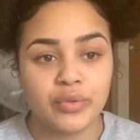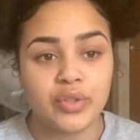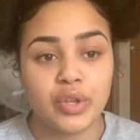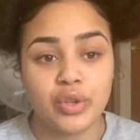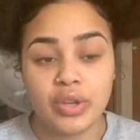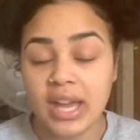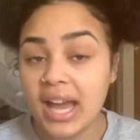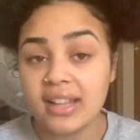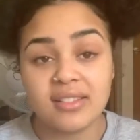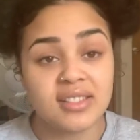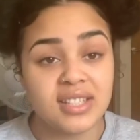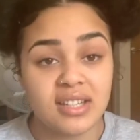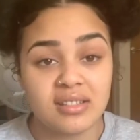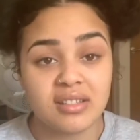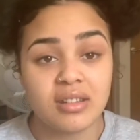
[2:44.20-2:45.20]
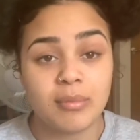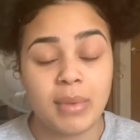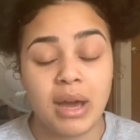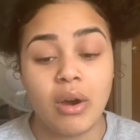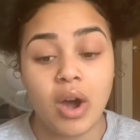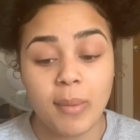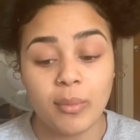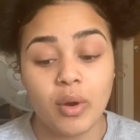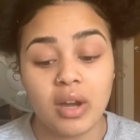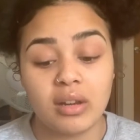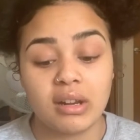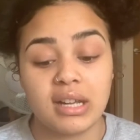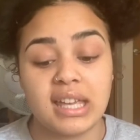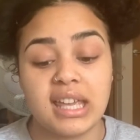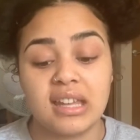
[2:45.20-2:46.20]
So you can stencil them out. I'm quite
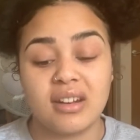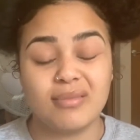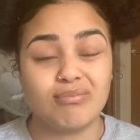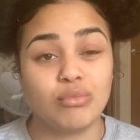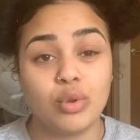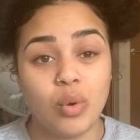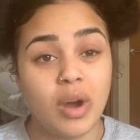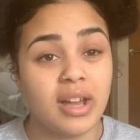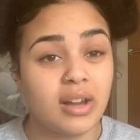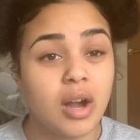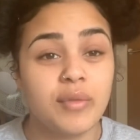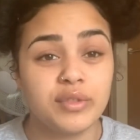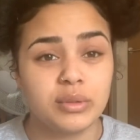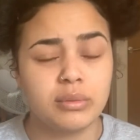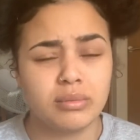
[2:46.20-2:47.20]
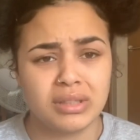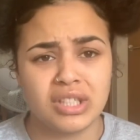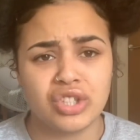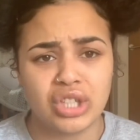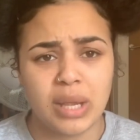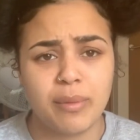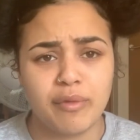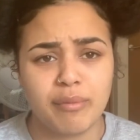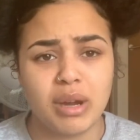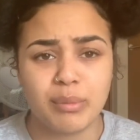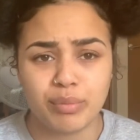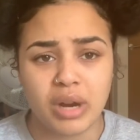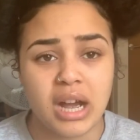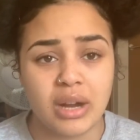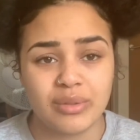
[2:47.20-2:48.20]
lucky and I'm quite comfortable with the shape of my
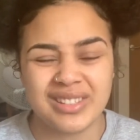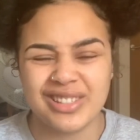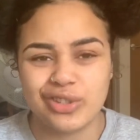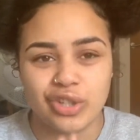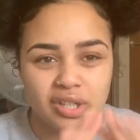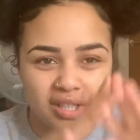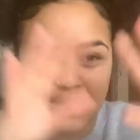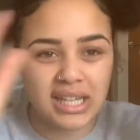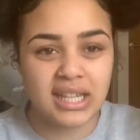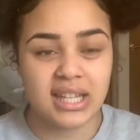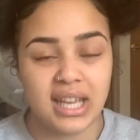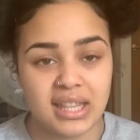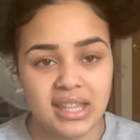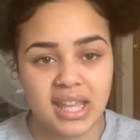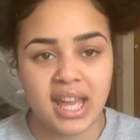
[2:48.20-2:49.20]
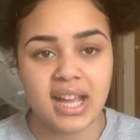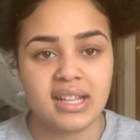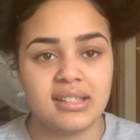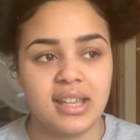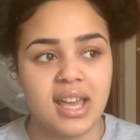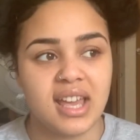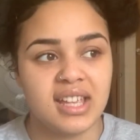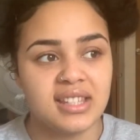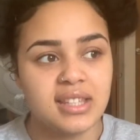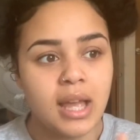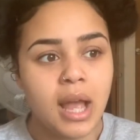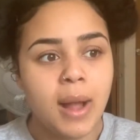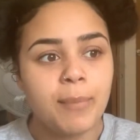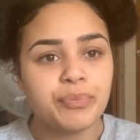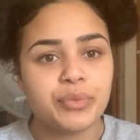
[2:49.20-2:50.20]
brows, it's just I need to get the excess.
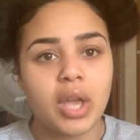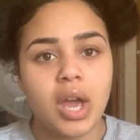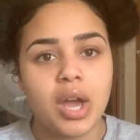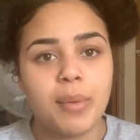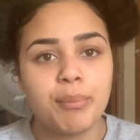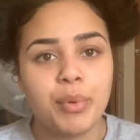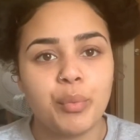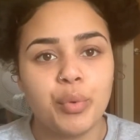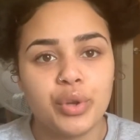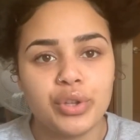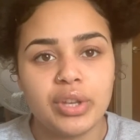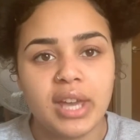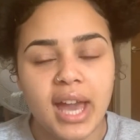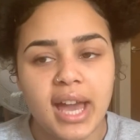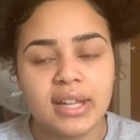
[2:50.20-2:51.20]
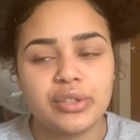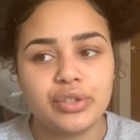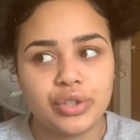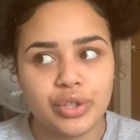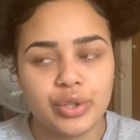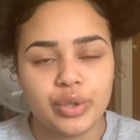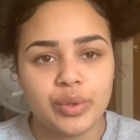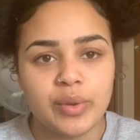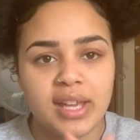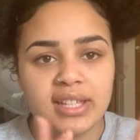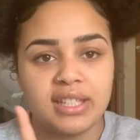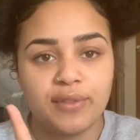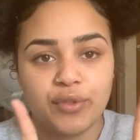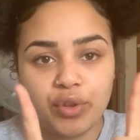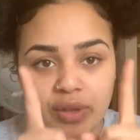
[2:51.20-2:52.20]
But what you can do
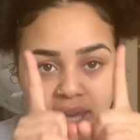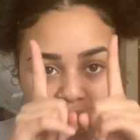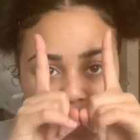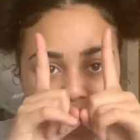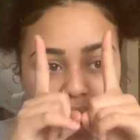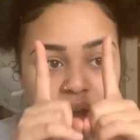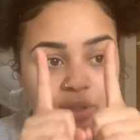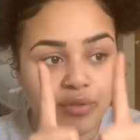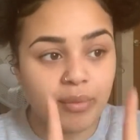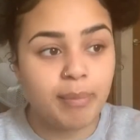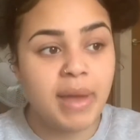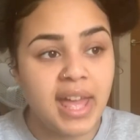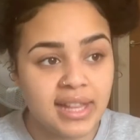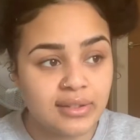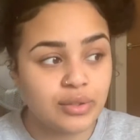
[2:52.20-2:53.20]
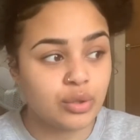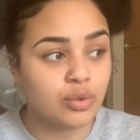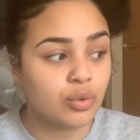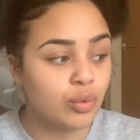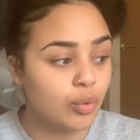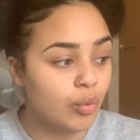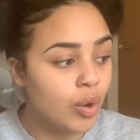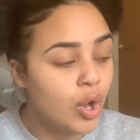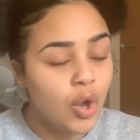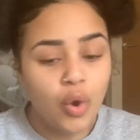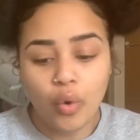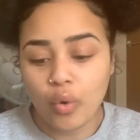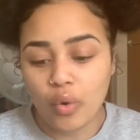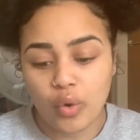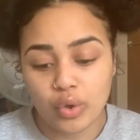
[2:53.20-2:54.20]
is if you get either a pencil
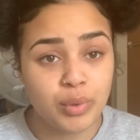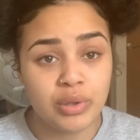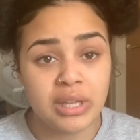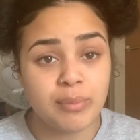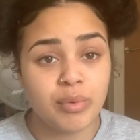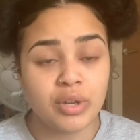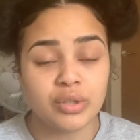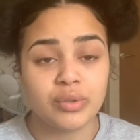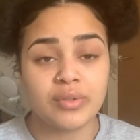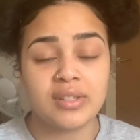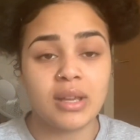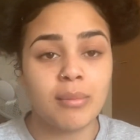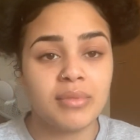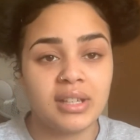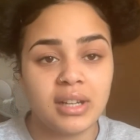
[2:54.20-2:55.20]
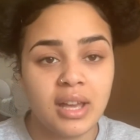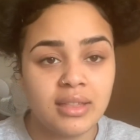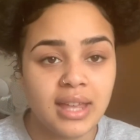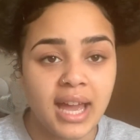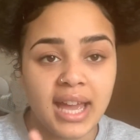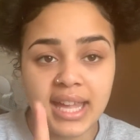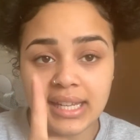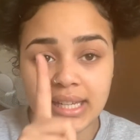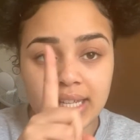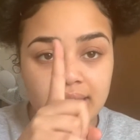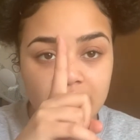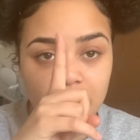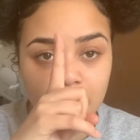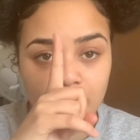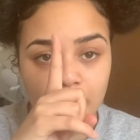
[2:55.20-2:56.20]
or a spoolie brush or something like that, it needs
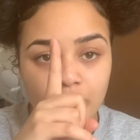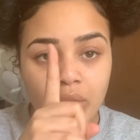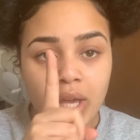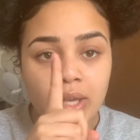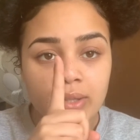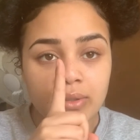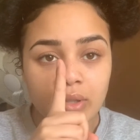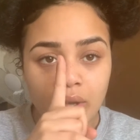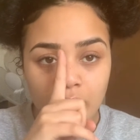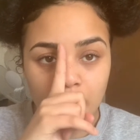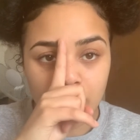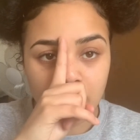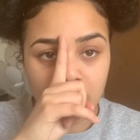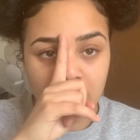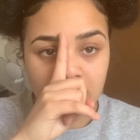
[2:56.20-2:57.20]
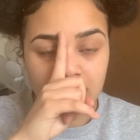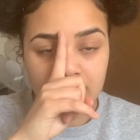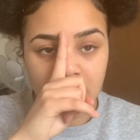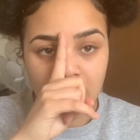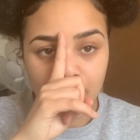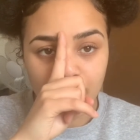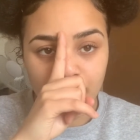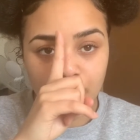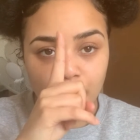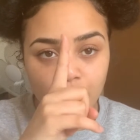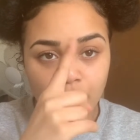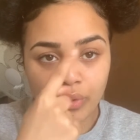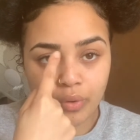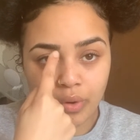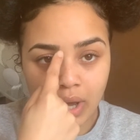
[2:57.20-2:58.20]
to, so the tip of
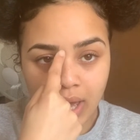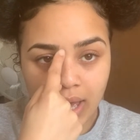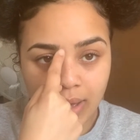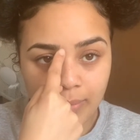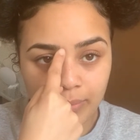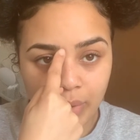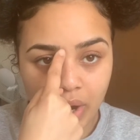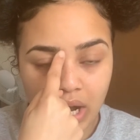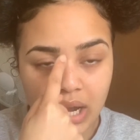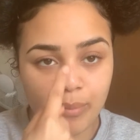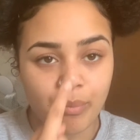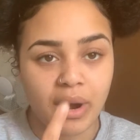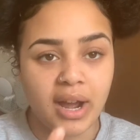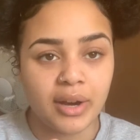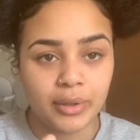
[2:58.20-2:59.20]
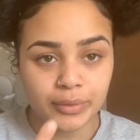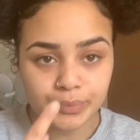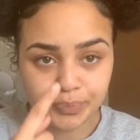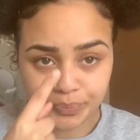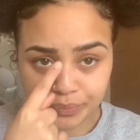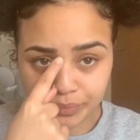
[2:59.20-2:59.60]
your eyebrow,